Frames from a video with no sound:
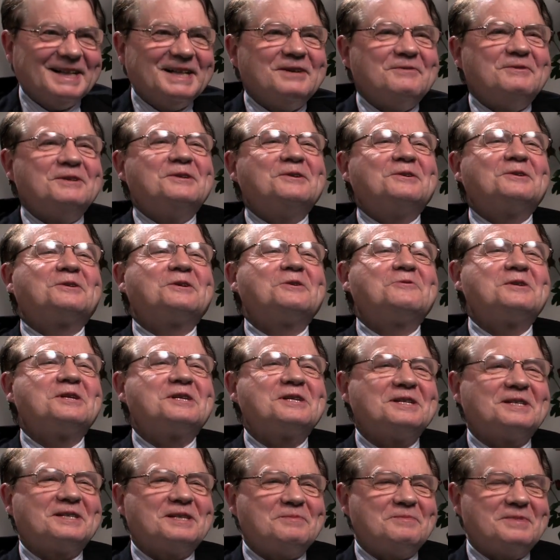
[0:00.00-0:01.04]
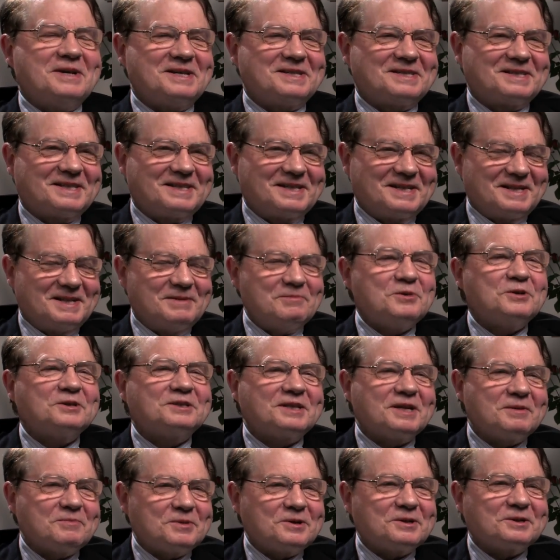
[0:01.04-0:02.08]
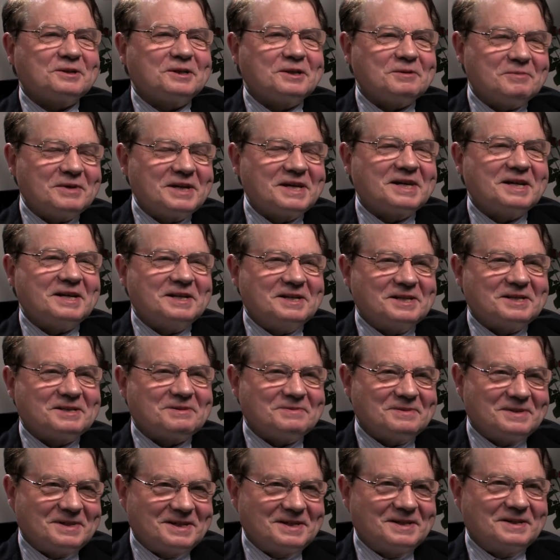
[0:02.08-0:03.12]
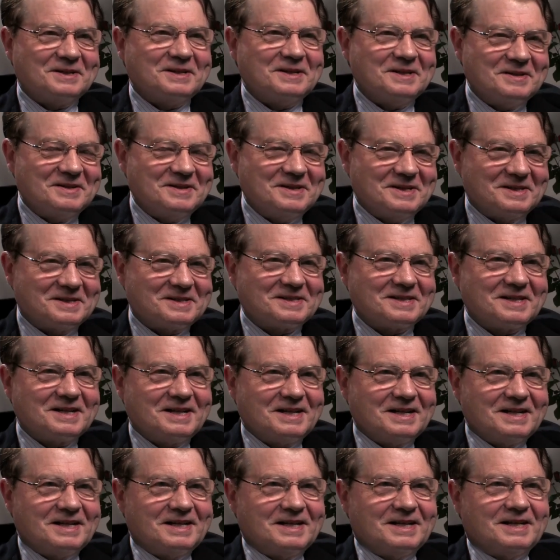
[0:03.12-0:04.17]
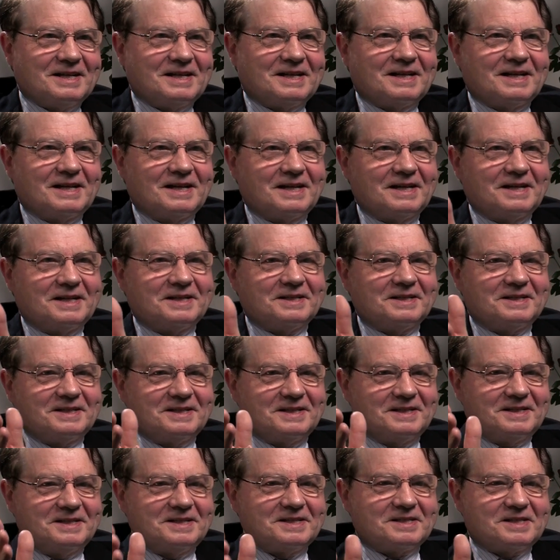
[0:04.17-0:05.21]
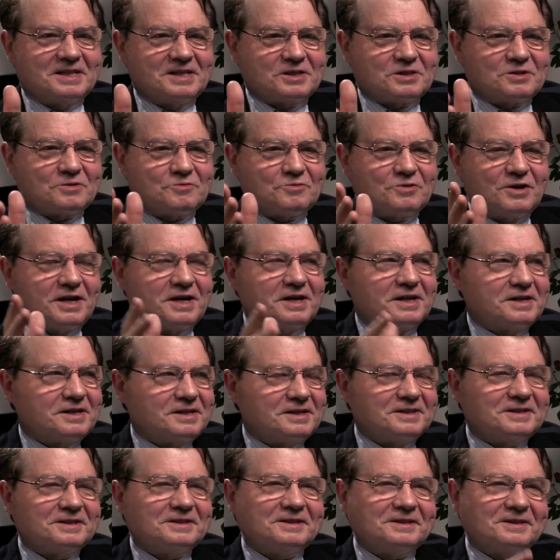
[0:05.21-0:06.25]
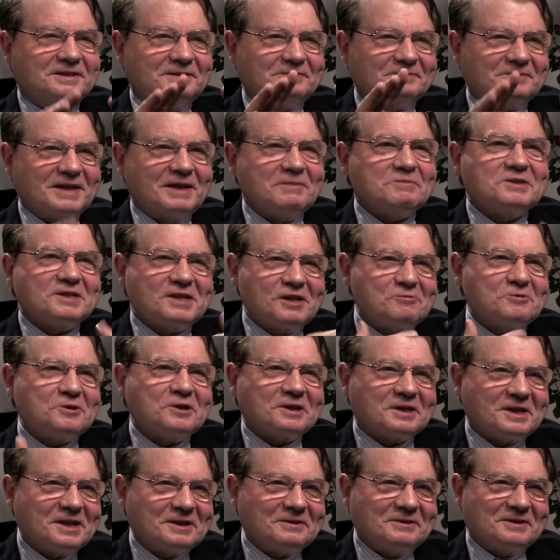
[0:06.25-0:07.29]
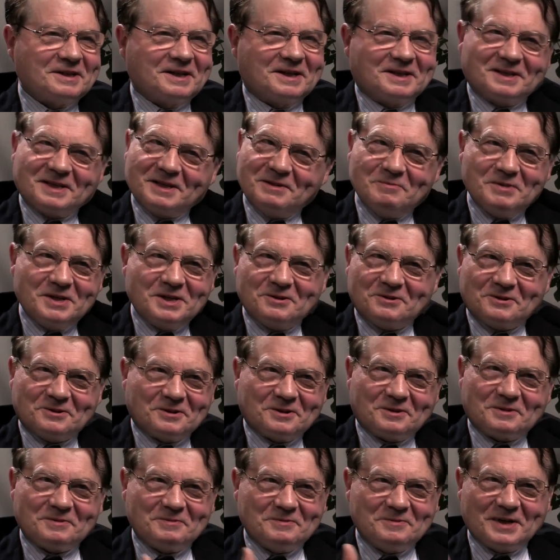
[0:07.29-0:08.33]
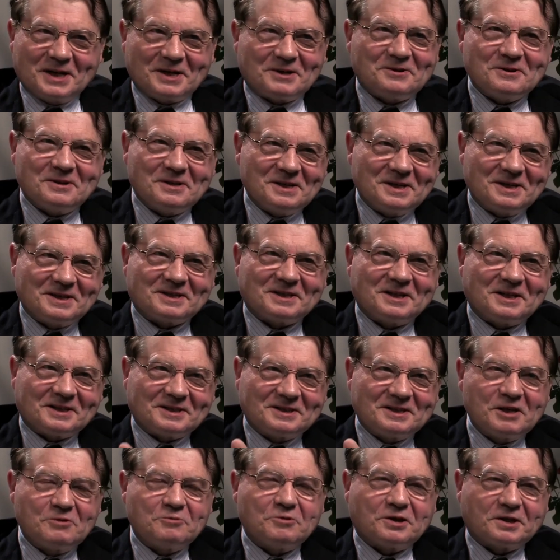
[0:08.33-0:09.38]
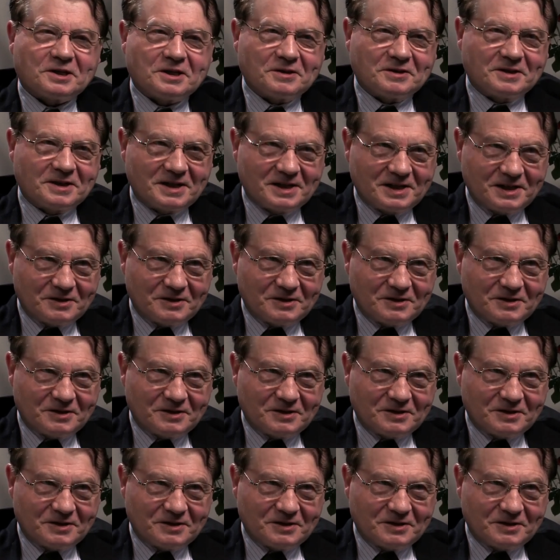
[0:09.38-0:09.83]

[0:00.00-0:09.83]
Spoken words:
We don't know which is the most important mechanism in this. And this is why I'm still working on that, and many other my colleagues are still working on that.